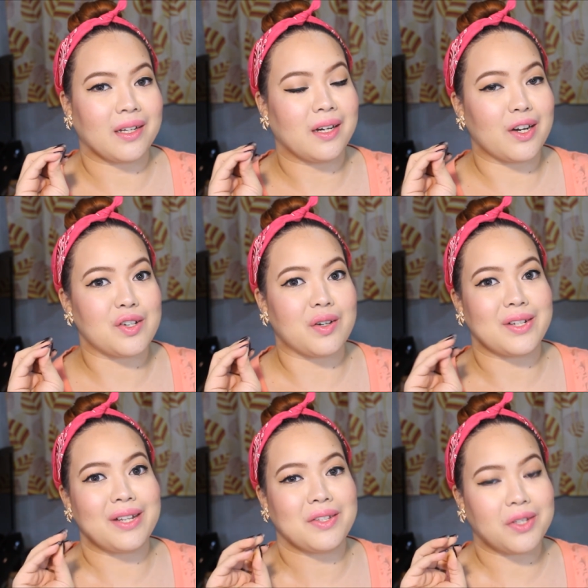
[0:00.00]
and
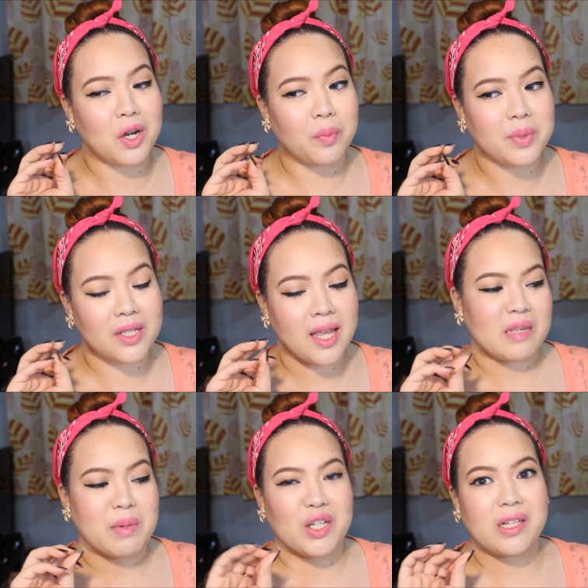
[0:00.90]
conditioners and soaps,
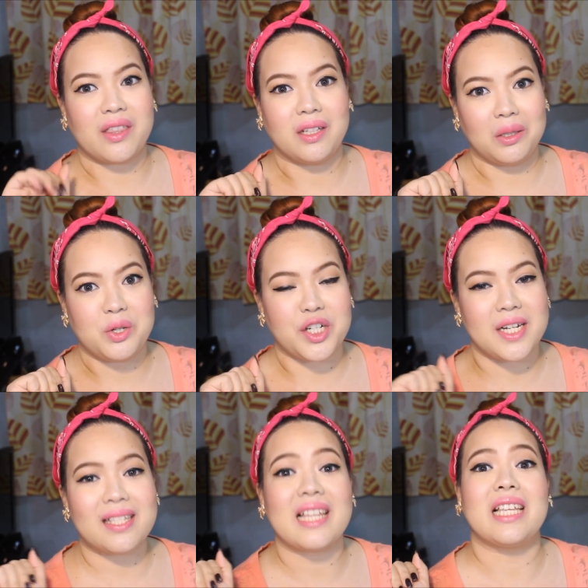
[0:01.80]
especially the
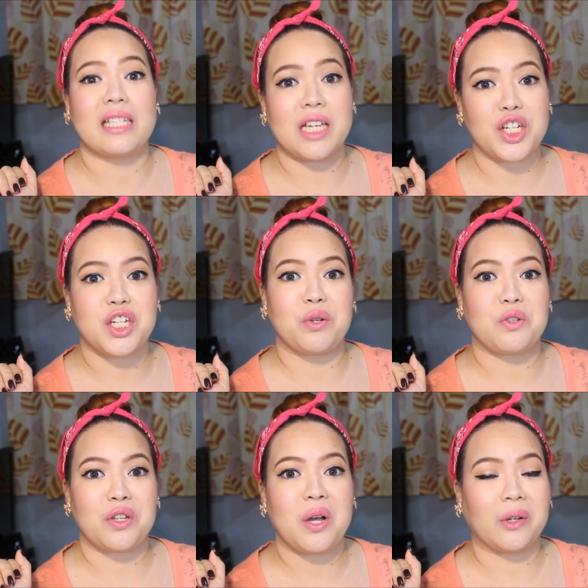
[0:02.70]
lotions and the
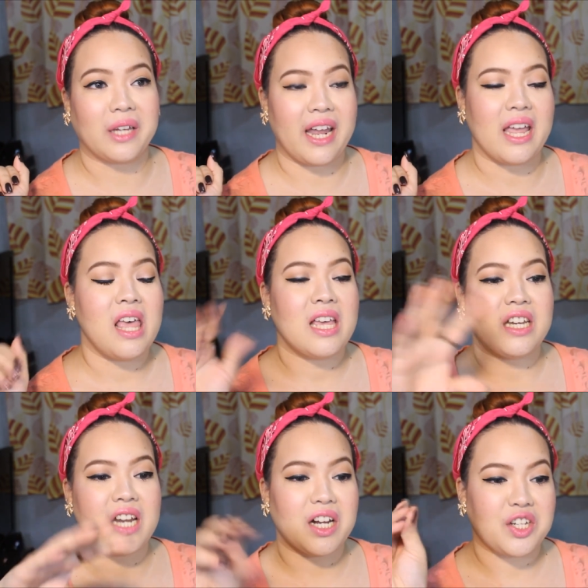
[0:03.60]
tissues, okay?
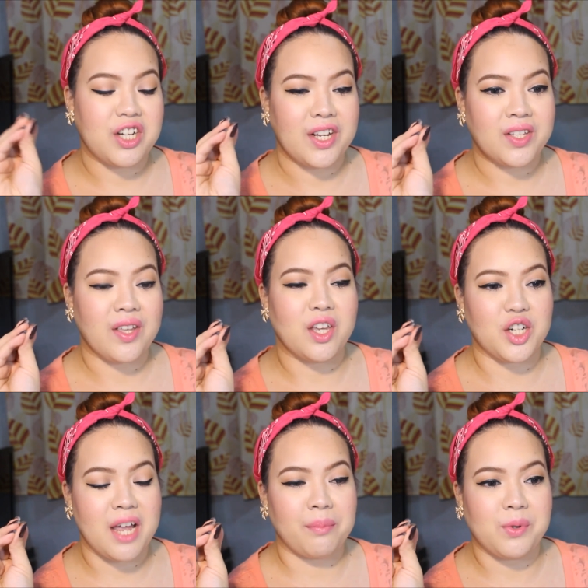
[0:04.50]
Not just the
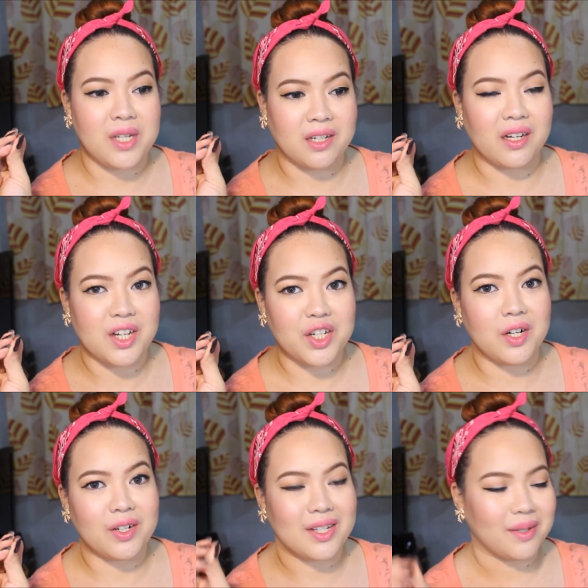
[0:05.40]
shampoos and
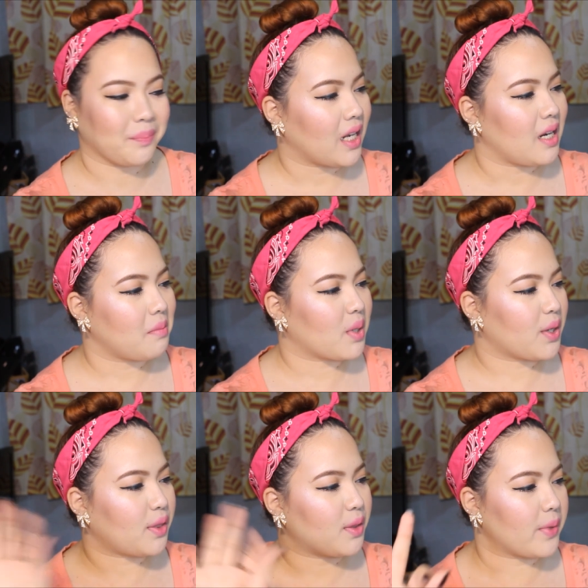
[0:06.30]
conditioners.
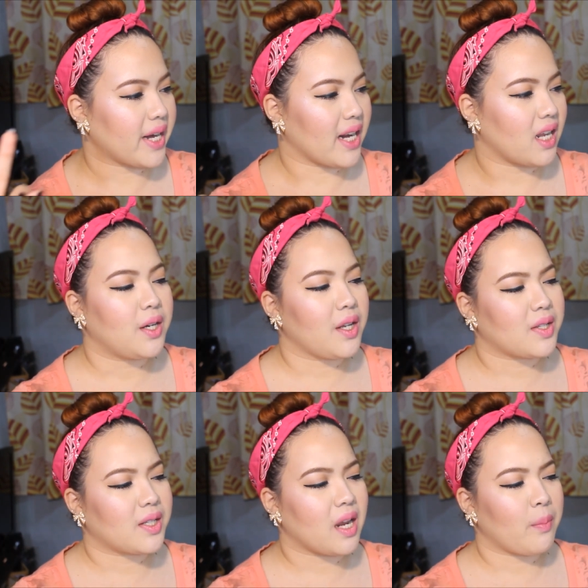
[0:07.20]
Number three, do you
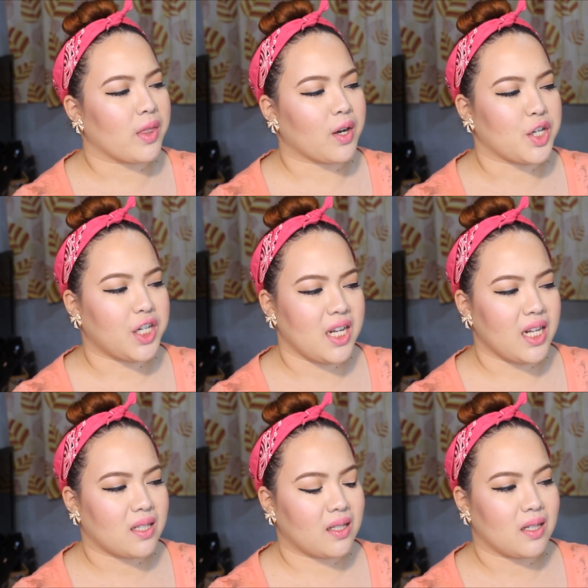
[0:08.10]
sleep with your
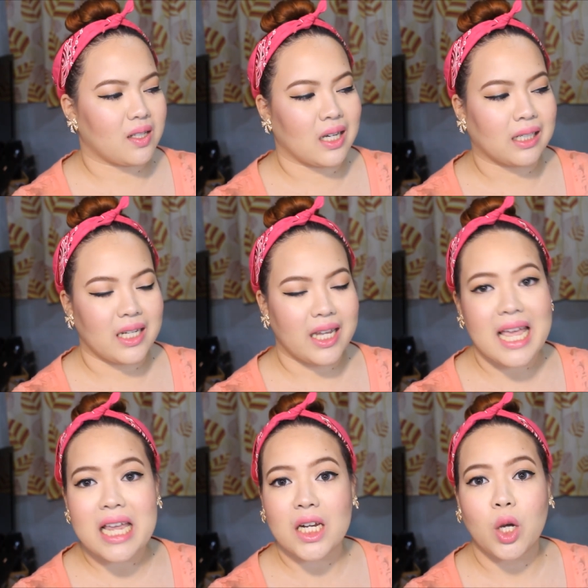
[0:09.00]
sheets tucked
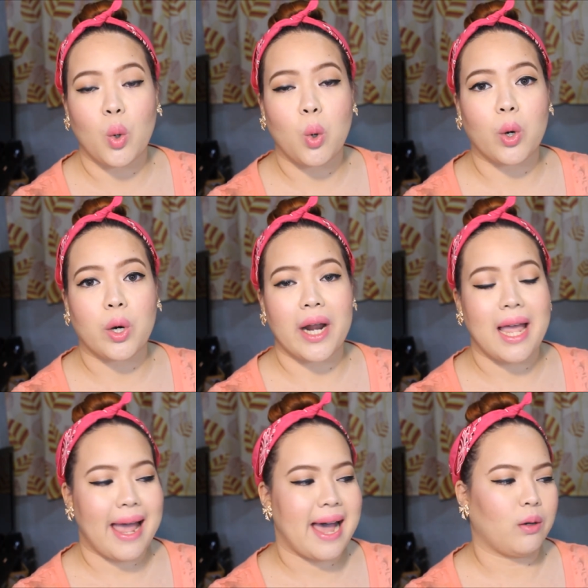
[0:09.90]
in or
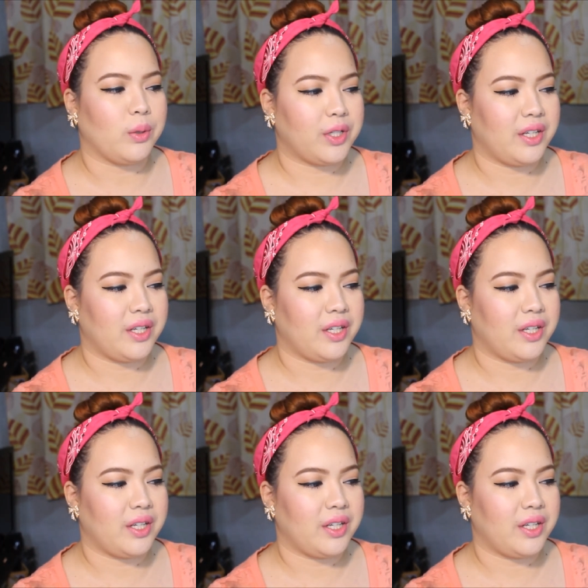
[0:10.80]
out?